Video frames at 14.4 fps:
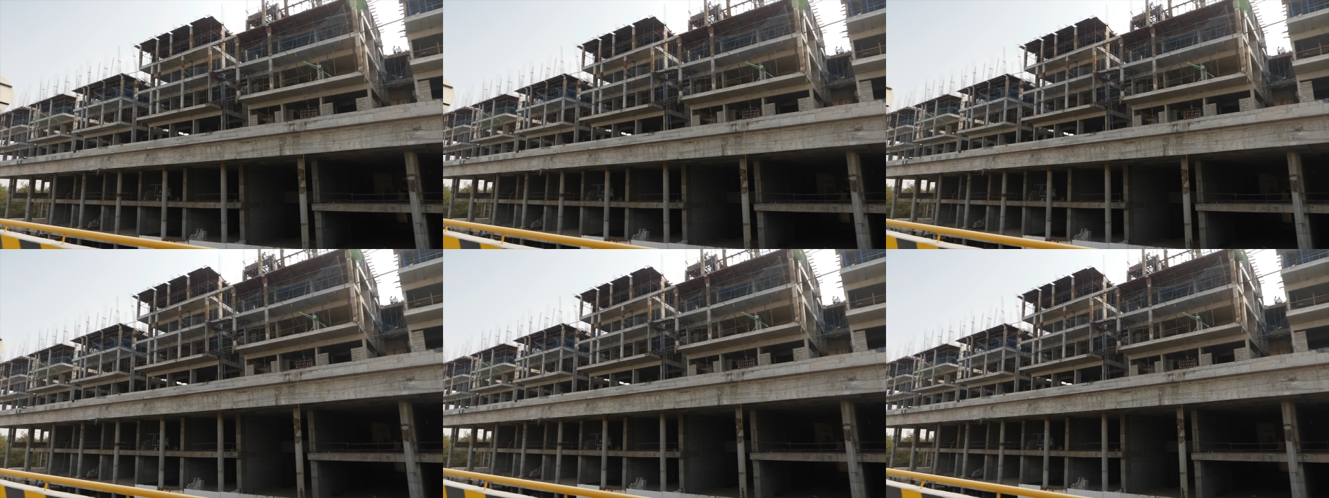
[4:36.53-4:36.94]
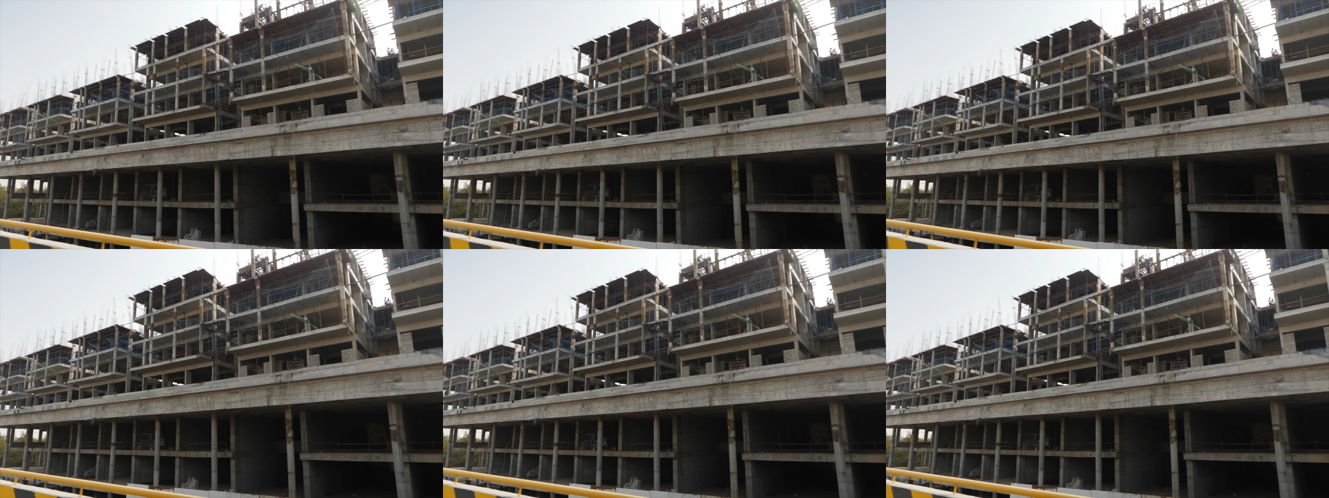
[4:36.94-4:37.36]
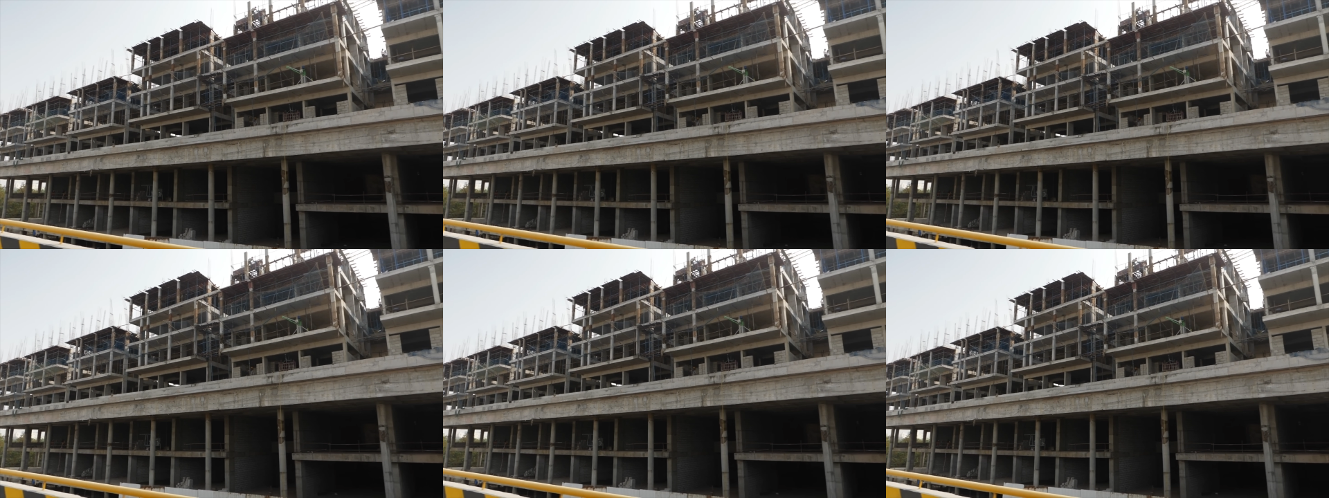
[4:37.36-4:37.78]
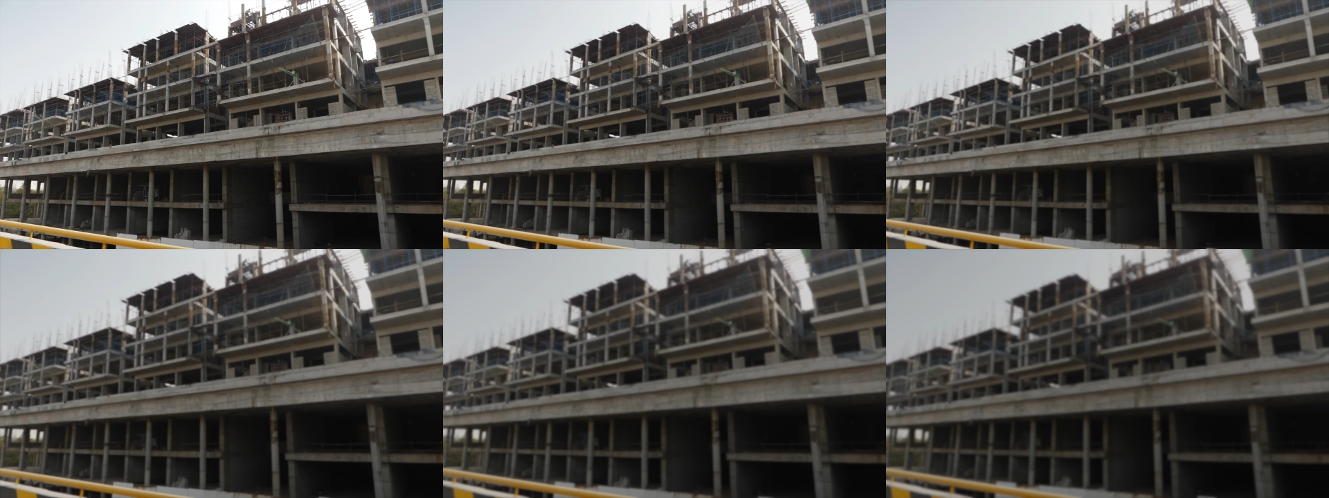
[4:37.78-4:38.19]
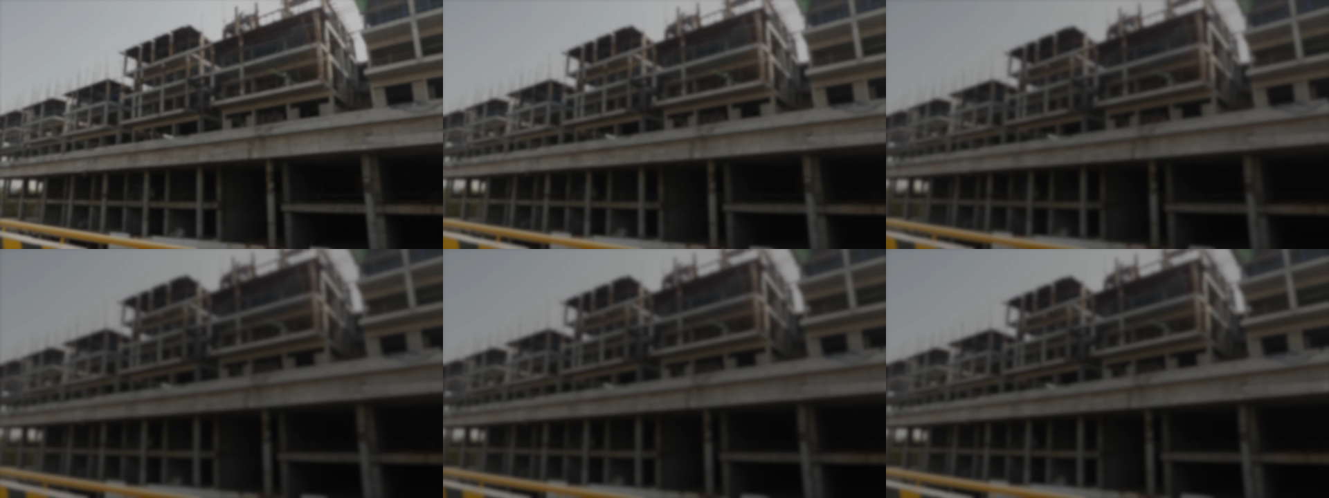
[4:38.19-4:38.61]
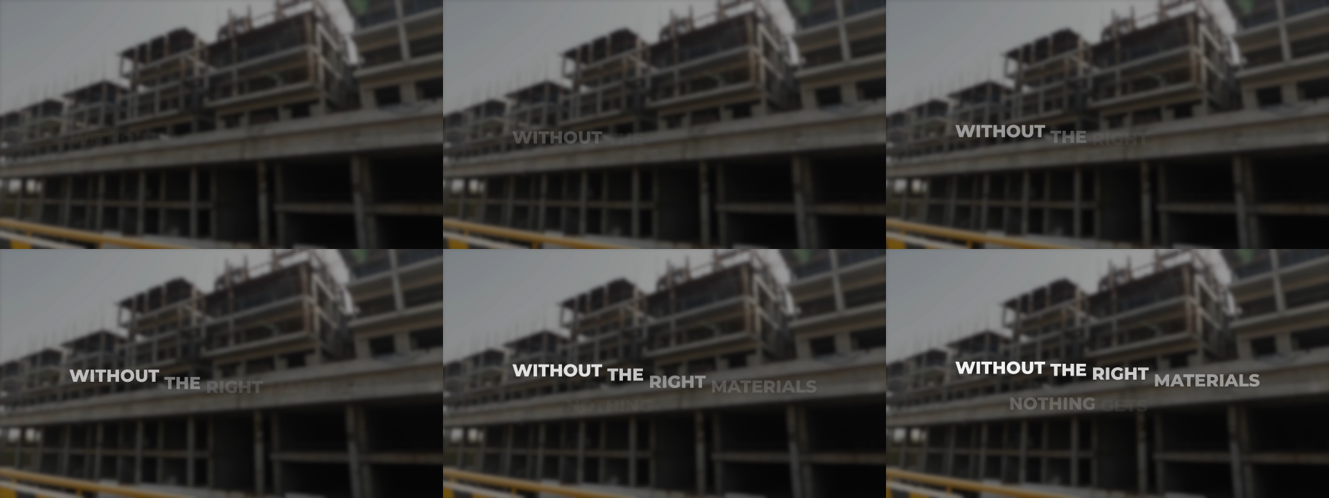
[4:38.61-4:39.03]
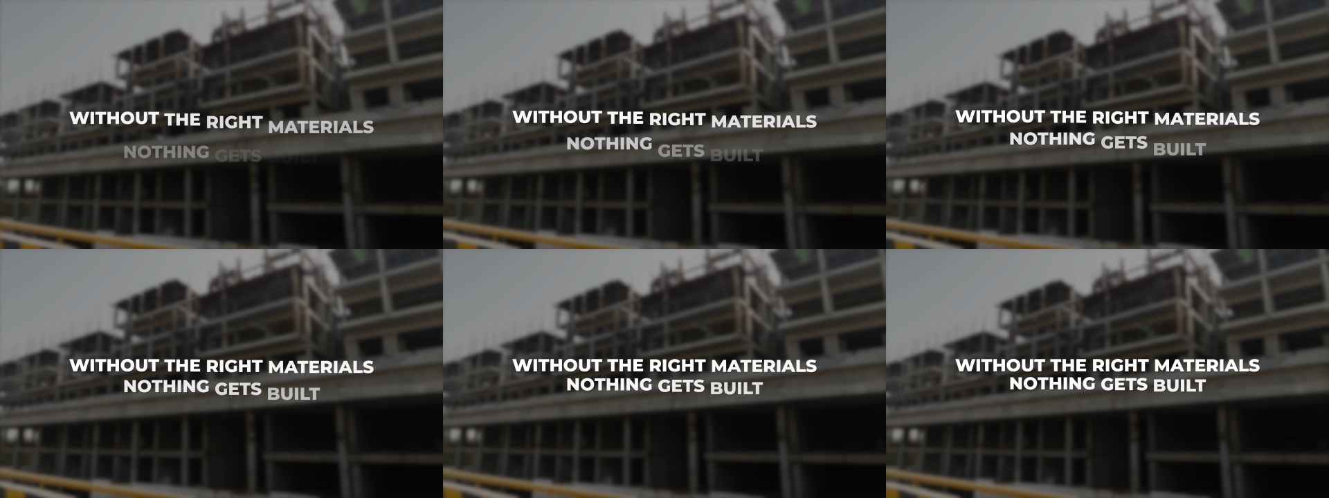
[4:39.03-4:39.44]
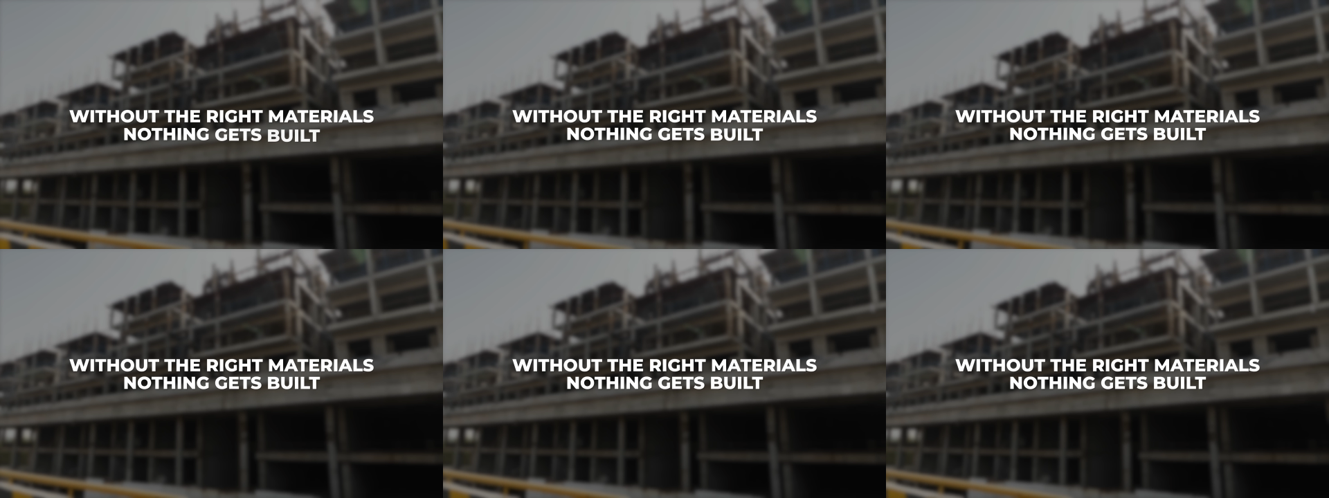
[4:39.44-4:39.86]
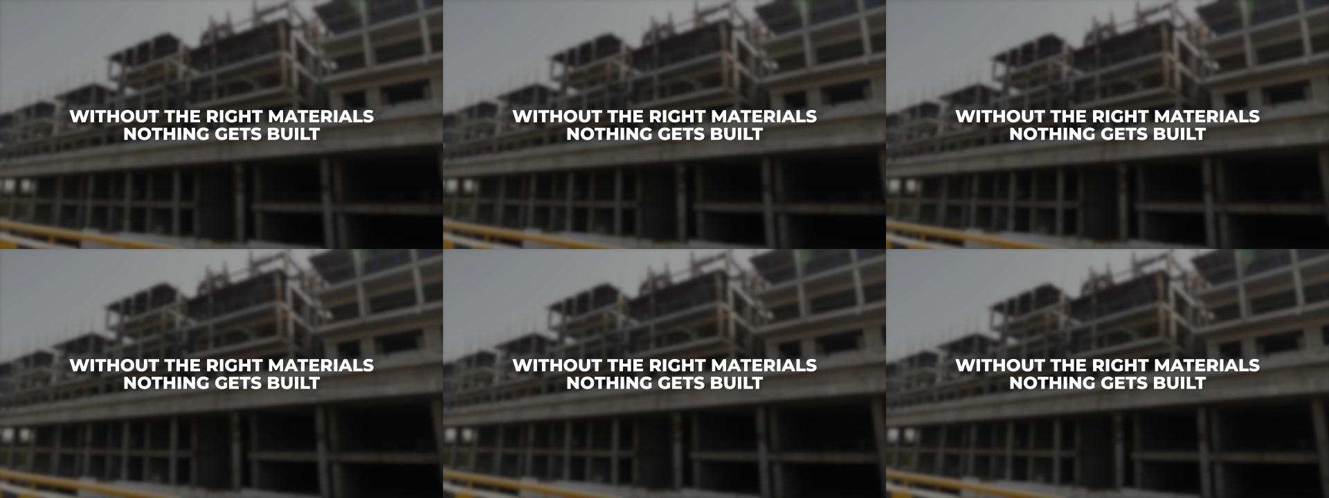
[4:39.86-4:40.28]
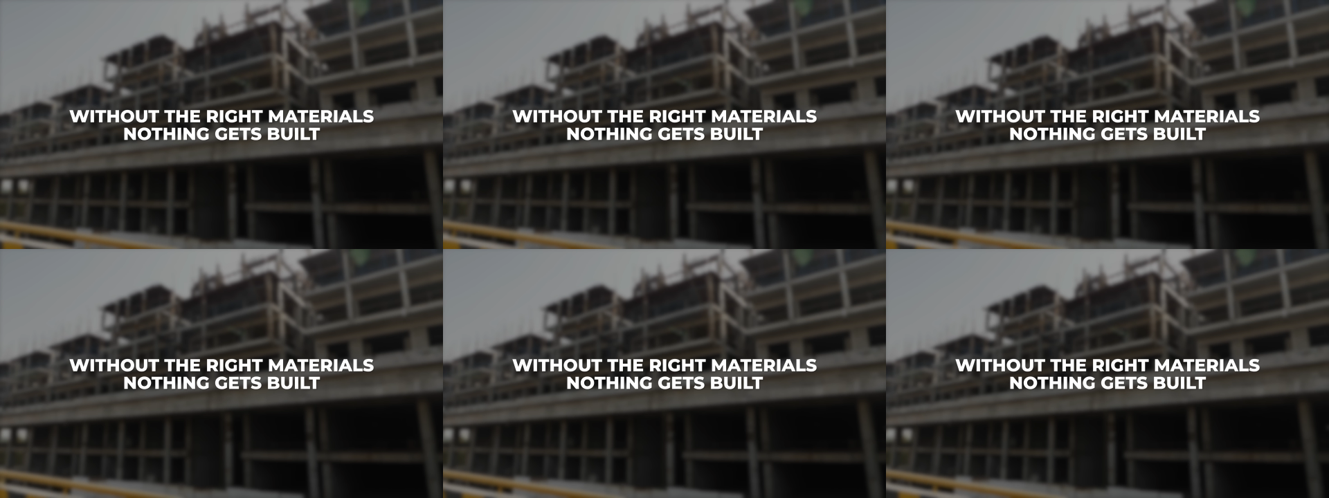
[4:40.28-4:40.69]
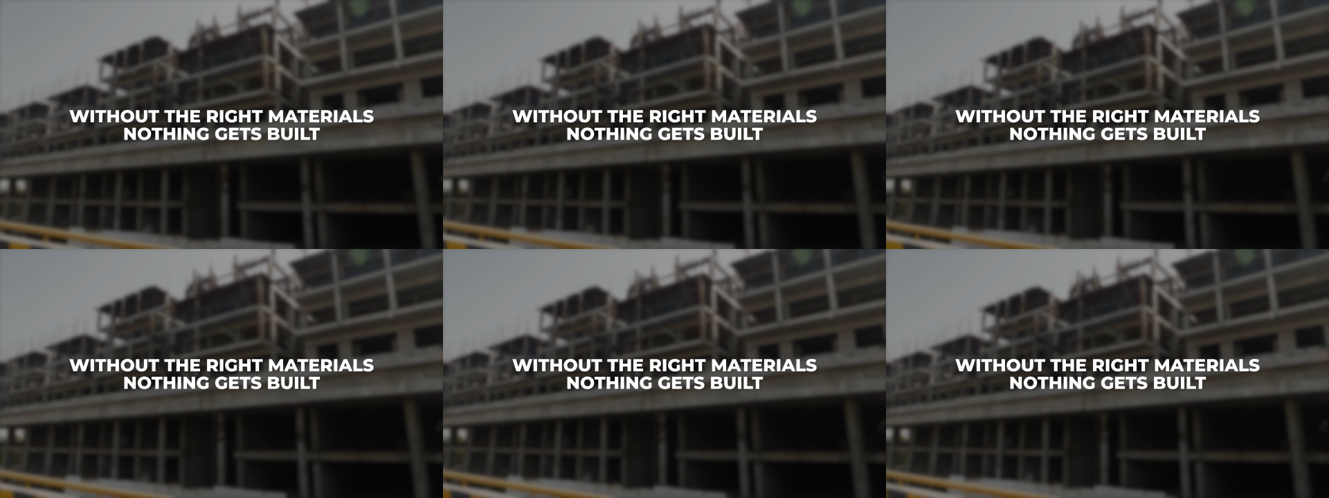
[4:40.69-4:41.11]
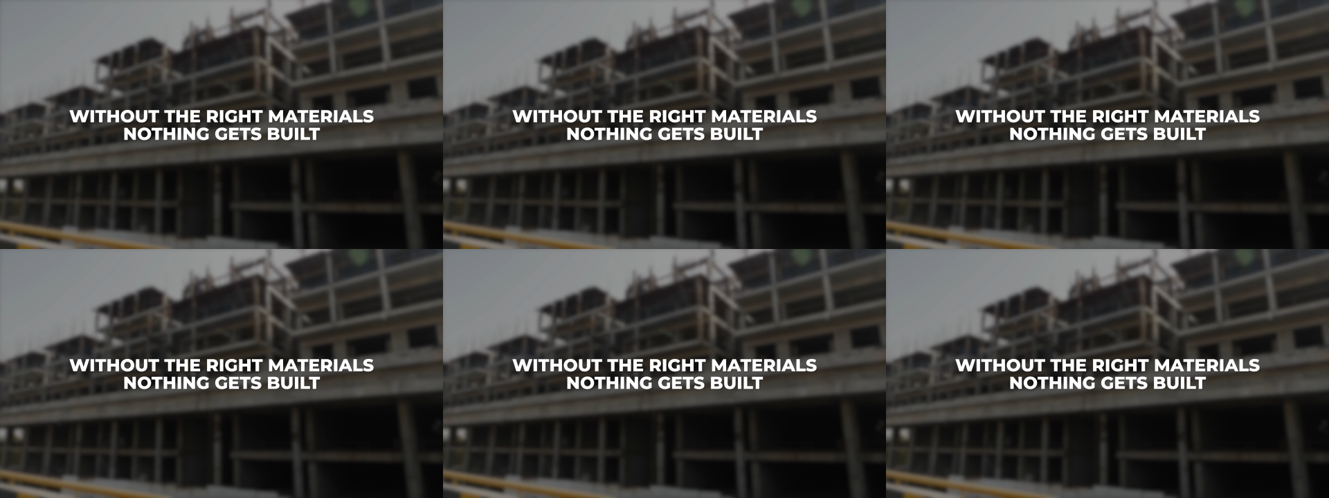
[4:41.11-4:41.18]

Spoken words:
Nobody's mouth can be seen.